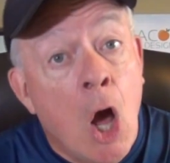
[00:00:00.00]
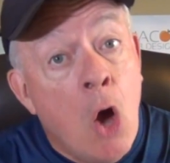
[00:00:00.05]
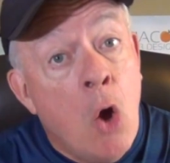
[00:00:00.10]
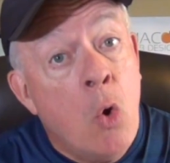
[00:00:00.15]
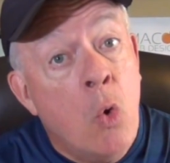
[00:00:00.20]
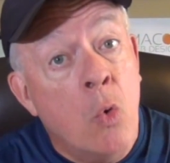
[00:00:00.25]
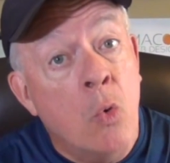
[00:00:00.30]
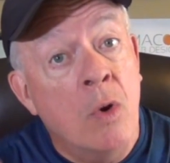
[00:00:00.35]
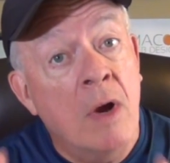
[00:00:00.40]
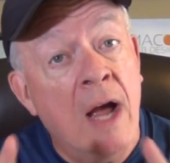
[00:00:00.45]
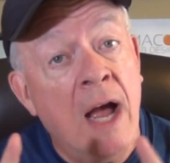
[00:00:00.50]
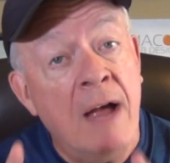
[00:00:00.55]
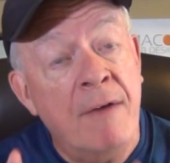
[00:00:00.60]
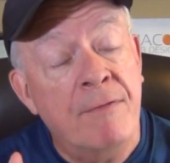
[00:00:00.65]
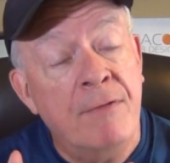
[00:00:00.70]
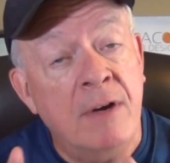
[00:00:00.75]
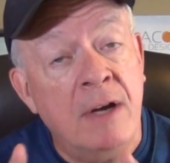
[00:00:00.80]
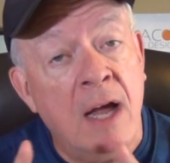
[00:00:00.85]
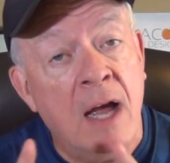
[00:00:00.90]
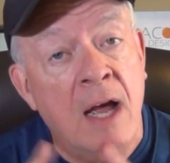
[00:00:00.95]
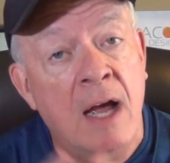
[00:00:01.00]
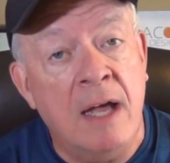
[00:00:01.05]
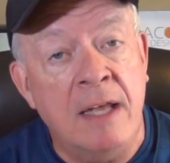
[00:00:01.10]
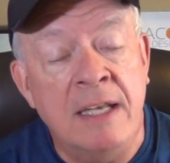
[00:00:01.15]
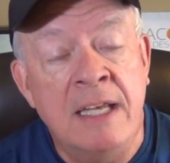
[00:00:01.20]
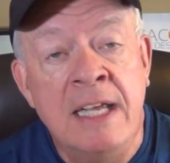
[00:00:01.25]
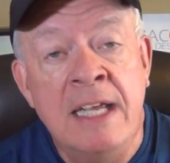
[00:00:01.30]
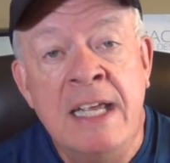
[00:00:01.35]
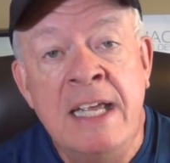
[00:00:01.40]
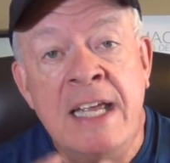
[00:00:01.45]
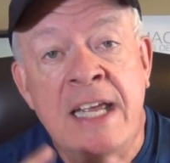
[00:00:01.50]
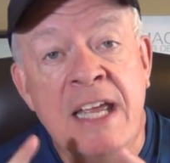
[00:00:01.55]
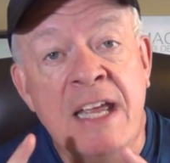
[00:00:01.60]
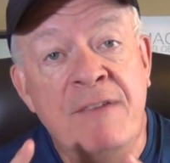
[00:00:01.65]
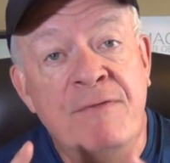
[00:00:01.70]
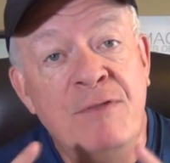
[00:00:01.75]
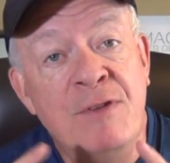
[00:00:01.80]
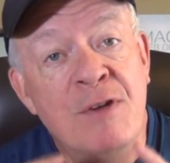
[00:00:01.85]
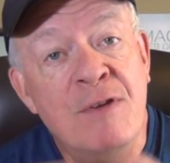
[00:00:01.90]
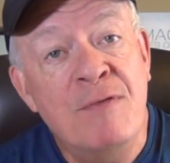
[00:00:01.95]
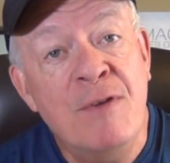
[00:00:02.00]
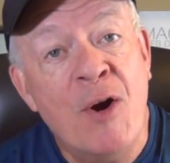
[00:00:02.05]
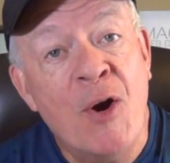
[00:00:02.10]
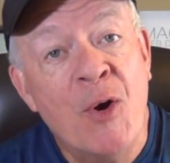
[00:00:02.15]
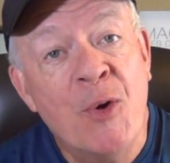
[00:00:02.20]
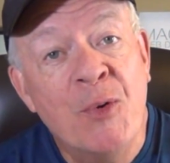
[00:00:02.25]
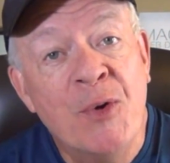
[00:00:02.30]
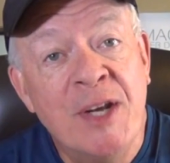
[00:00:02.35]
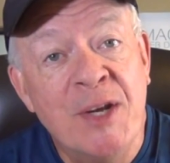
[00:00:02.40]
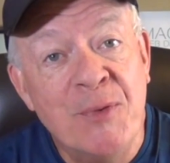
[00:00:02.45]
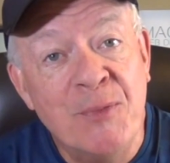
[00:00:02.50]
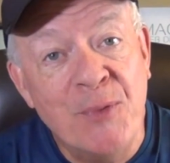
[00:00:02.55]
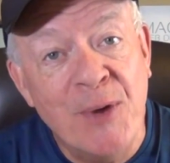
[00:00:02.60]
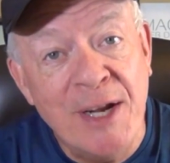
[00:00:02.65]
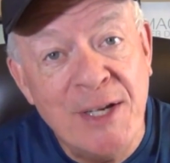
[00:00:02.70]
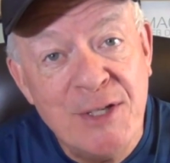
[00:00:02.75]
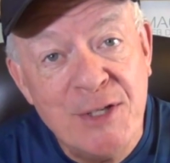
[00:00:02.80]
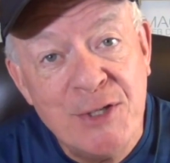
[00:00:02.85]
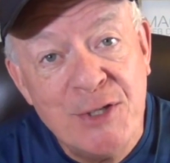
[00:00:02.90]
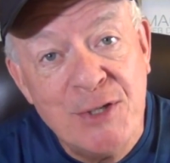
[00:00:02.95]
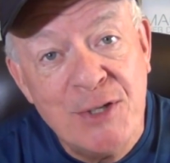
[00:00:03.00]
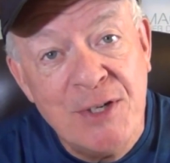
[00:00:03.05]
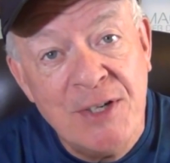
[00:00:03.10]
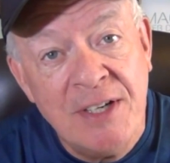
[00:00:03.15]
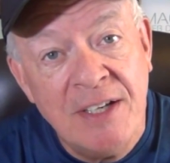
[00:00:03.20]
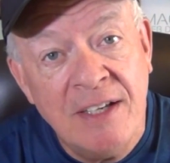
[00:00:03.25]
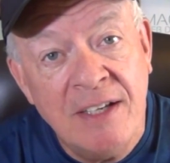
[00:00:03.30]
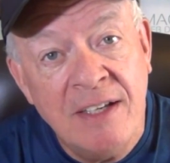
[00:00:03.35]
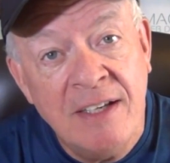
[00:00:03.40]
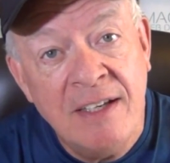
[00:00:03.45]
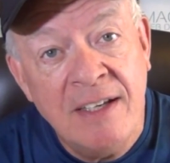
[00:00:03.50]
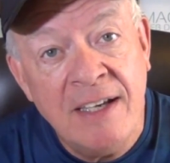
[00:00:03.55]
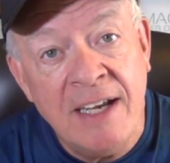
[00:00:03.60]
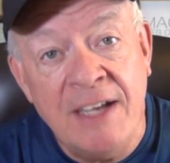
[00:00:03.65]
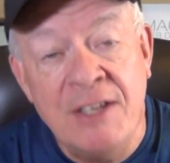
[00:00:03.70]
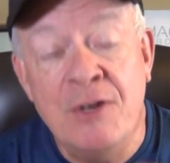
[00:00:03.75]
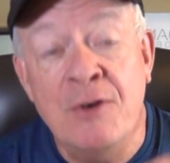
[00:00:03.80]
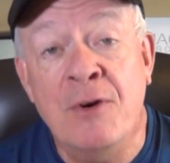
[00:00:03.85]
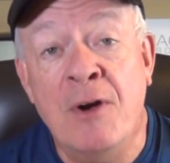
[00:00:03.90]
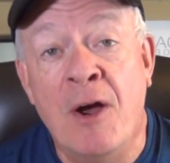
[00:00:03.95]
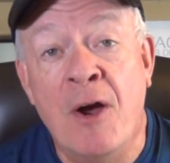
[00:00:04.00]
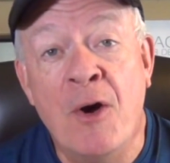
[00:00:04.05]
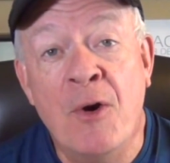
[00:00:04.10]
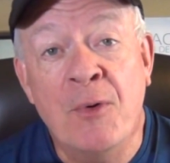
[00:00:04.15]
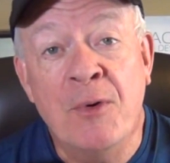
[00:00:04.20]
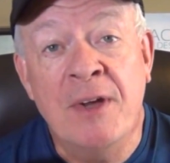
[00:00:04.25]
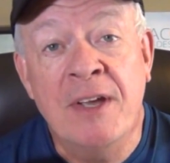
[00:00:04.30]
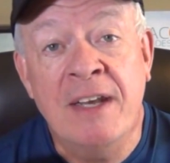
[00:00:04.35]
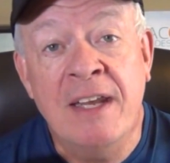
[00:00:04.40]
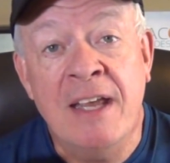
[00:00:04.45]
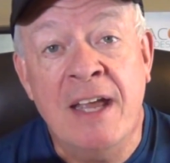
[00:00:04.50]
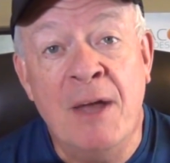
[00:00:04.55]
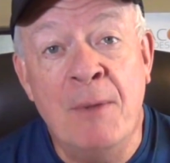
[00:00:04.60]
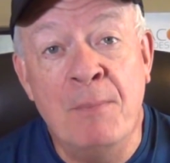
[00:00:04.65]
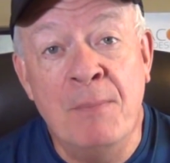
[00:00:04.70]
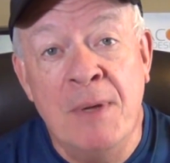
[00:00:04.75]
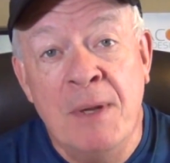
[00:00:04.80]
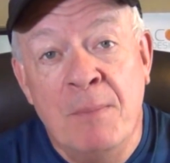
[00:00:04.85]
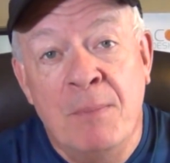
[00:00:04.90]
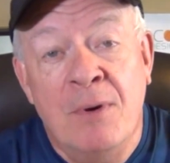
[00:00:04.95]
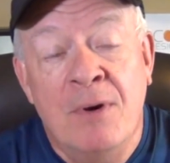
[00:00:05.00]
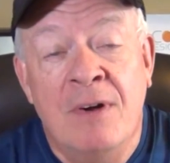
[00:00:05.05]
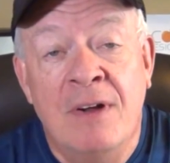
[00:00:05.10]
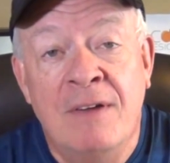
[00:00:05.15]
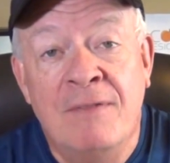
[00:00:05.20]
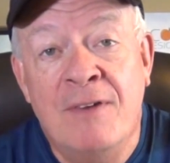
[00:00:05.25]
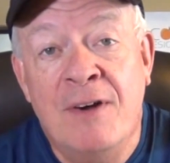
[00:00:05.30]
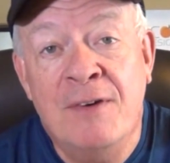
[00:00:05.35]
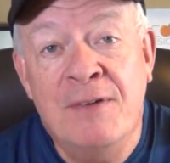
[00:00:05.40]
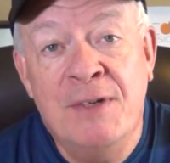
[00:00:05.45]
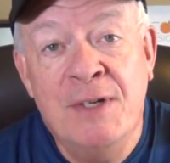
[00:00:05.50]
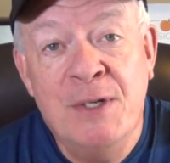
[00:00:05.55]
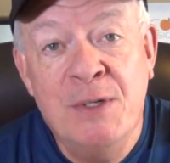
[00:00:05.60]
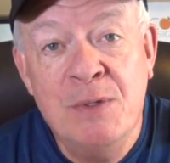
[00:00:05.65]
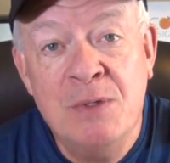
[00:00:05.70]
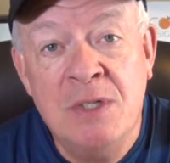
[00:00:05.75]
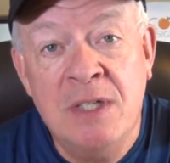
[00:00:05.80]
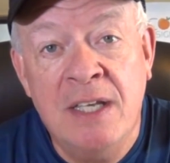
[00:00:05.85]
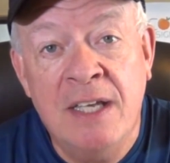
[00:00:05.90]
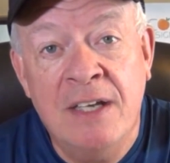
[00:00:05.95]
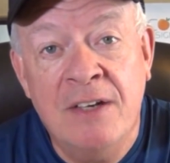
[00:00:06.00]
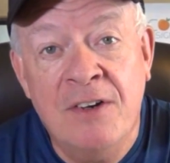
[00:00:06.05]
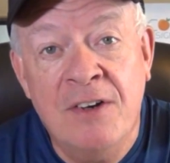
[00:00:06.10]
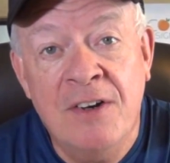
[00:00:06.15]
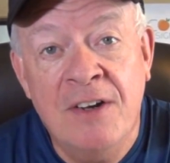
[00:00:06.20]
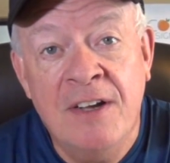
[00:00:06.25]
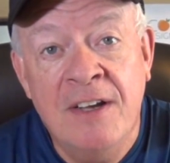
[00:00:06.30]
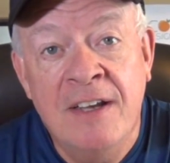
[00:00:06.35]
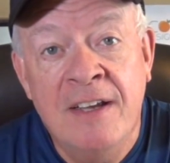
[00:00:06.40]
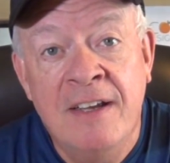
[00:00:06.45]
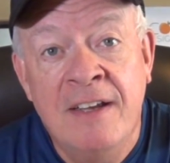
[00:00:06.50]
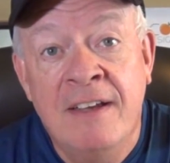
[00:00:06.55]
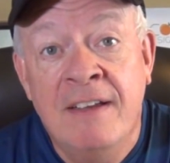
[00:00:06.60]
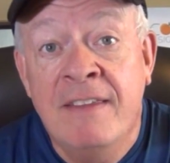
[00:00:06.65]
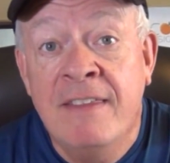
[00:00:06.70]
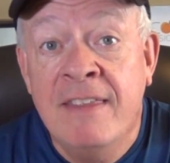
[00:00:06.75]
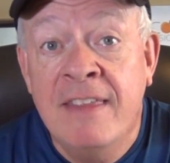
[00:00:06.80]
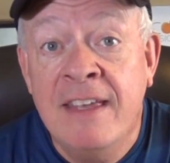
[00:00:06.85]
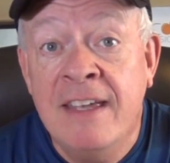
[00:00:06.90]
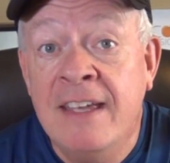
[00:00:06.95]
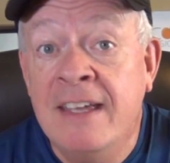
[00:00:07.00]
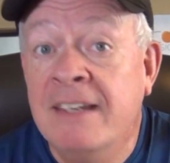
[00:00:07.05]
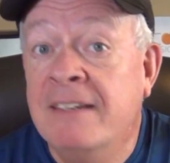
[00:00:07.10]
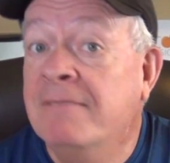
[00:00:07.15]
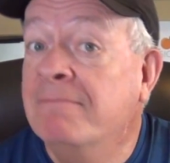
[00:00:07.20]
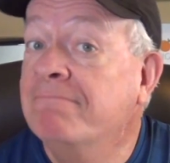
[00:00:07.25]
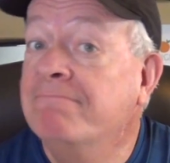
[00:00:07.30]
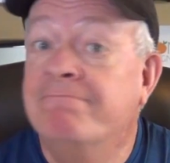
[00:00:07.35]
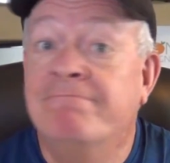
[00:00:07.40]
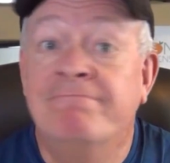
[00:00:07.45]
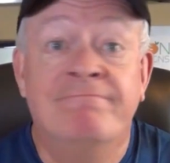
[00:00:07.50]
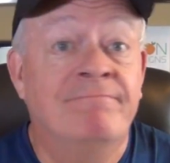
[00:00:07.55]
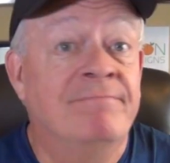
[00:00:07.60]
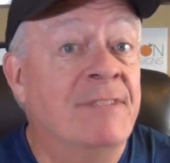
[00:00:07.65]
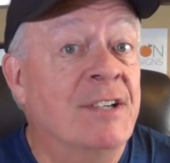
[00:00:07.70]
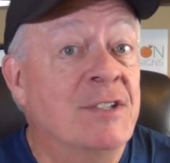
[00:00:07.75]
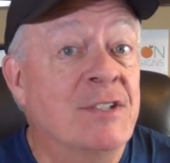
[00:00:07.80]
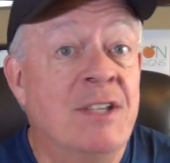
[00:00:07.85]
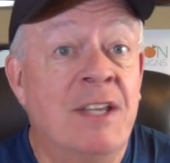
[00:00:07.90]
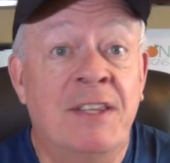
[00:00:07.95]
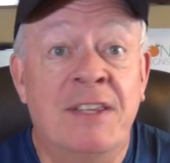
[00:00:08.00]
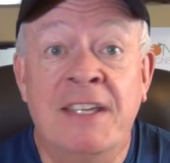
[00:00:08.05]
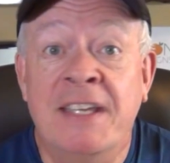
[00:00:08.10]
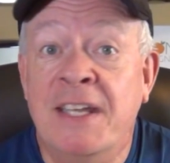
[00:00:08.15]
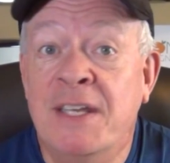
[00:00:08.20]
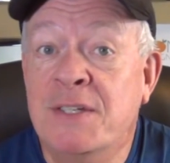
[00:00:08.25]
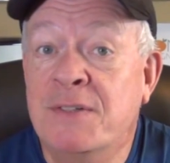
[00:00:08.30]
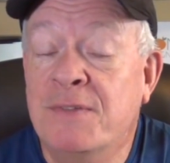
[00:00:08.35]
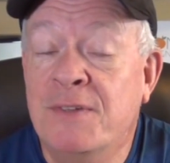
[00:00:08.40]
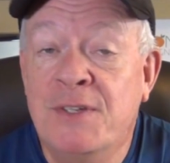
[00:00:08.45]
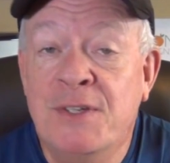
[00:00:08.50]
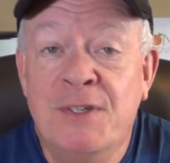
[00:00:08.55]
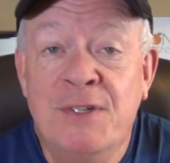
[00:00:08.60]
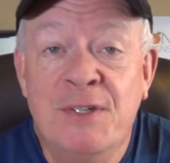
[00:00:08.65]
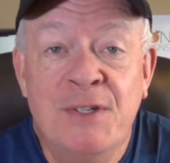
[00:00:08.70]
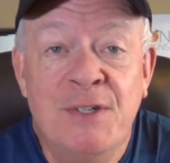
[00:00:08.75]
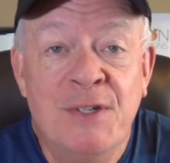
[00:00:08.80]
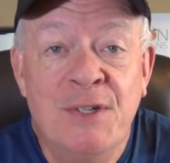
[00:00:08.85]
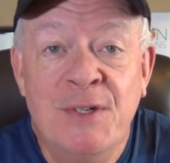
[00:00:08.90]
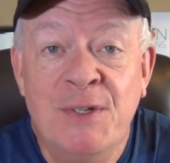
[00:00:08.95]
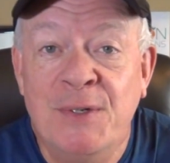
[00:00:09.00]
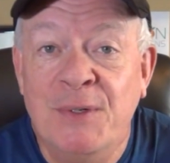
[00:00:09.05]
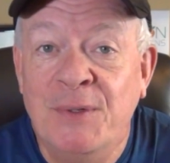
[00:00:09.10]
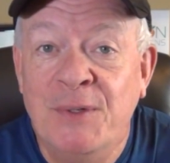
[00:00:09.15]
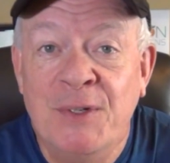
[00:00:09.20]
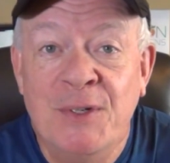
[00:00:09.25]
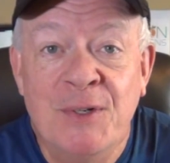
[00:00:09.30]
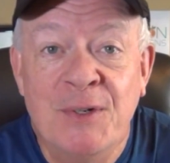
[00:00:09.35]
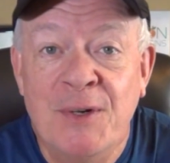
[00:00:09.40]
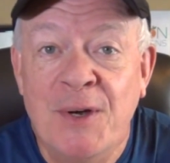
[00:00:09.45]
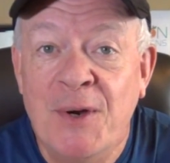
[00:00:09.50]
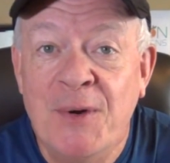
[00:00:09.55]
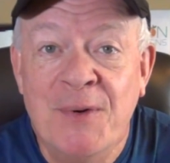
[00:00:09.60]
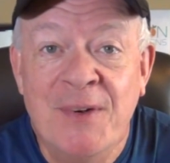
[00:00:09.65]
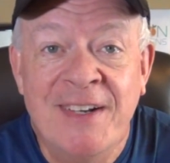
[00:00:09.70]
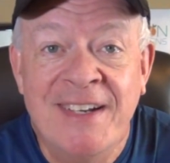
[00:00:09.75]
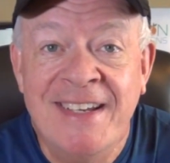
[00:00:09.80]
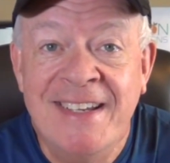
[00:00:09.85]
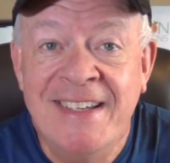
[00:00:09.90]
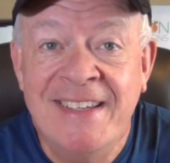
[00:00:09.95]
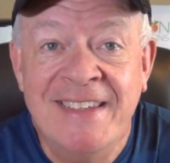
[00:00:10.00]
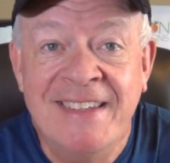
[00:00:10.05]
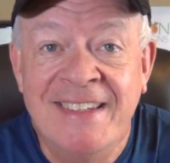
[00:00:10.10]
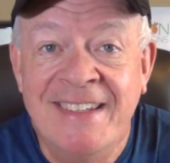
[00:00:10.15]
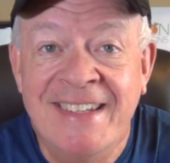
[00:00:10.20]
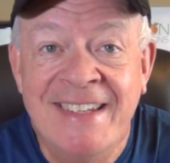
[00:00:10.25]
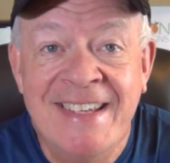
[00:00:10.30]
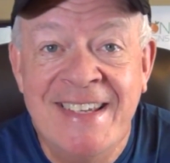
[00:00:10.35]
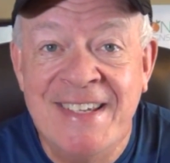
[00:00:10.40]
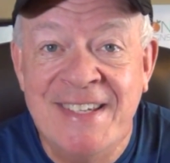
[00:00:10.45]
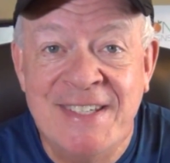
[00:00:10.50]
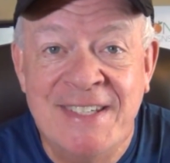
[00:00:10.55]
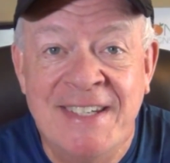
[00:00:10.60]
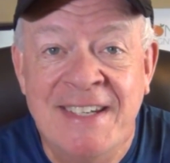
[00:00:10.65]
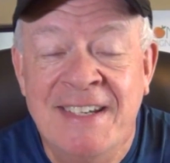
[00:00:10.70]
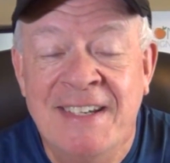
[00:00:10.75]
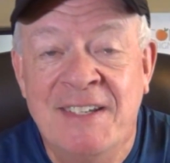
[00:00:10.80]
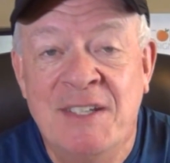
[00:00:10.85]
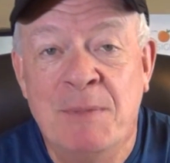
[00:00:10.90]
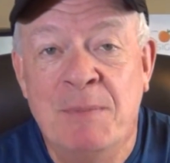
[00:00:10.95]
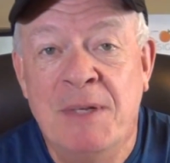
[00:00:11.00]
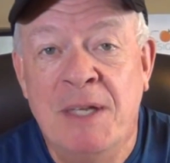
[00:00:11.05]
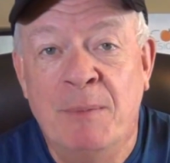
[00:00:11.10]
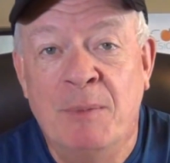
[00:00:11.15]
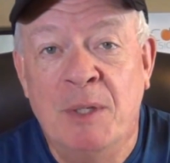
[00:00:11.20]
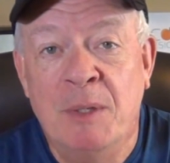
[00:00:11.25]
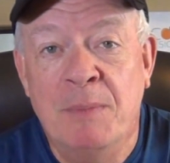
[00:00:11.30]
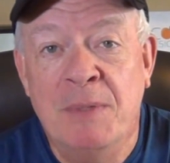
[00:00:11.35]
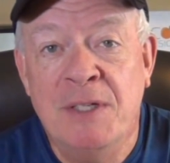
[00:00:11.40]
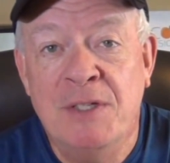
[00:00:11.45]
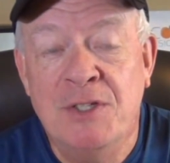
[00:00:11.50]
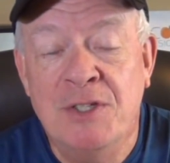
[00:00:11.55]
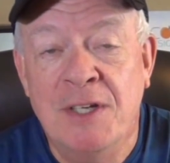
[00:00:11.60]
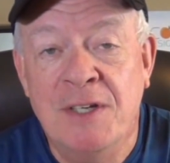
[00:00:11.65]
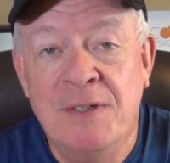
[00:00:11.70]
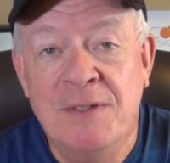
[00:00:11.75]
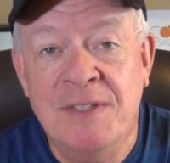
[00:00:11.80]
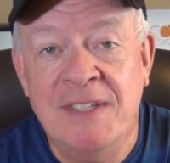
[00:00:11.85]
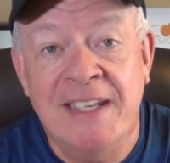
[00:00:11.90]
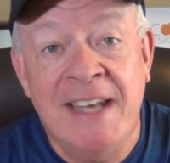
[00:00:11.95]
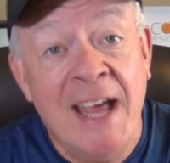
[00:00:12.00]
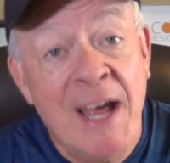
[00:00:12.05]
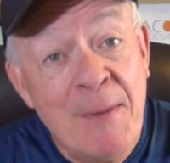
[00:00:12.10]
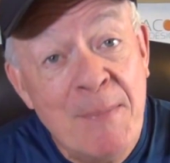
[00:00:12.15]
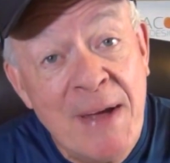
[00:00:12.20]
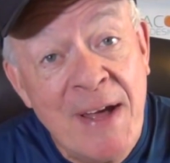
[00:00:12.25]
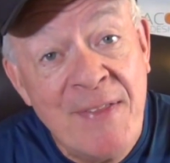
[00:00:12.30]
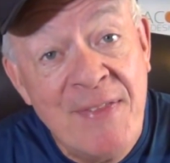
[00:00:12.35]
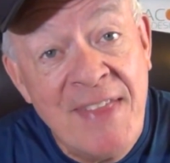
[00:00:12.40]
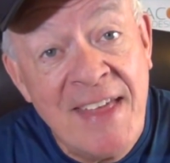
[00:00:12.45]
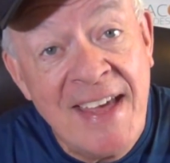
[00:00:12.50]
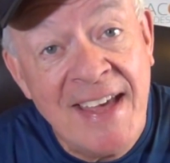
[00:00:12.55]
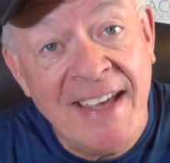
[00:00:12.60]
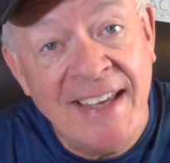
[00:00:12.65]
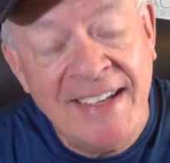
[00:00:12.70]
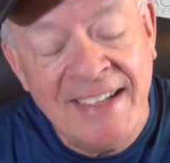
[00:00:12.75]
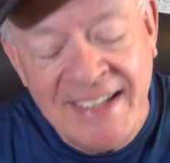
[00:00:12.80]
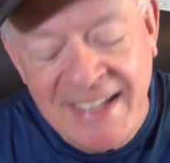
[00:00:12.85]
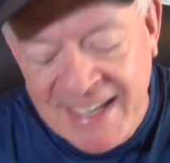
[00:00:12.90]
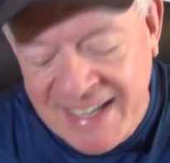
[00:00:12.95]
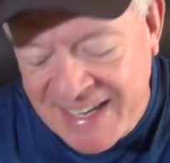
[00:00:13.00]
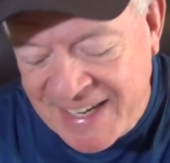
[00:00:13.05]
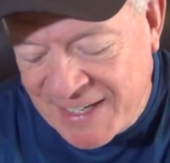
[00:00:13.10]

Oh, I forgot. If you've already registered and you're already a member of our newsletter, then there's nothing else for you to do. You're already in the list to be able to be chosen. How about that?